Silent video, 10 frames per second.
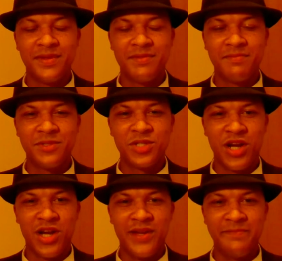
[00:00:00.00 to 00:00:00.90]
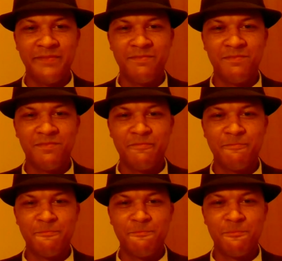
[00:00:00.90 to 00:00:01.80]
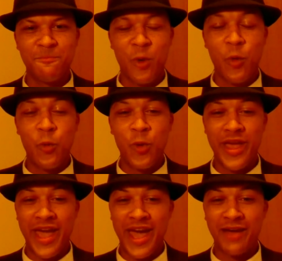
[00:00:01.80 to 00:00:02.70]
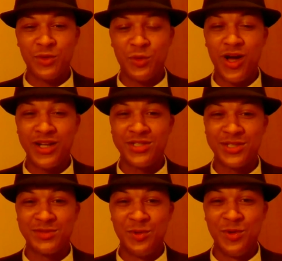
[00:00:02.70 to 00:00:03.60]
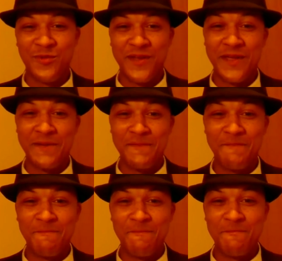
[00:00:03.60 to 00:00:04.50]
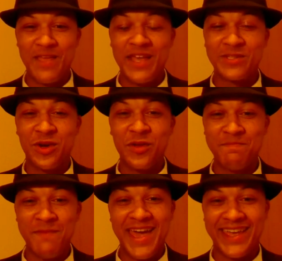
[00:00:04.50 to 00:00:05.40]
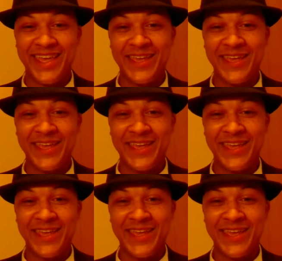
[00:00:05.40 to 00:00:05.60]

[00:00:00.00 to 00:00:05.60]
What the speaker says: John, we have to watch this movie. It's called Maggie.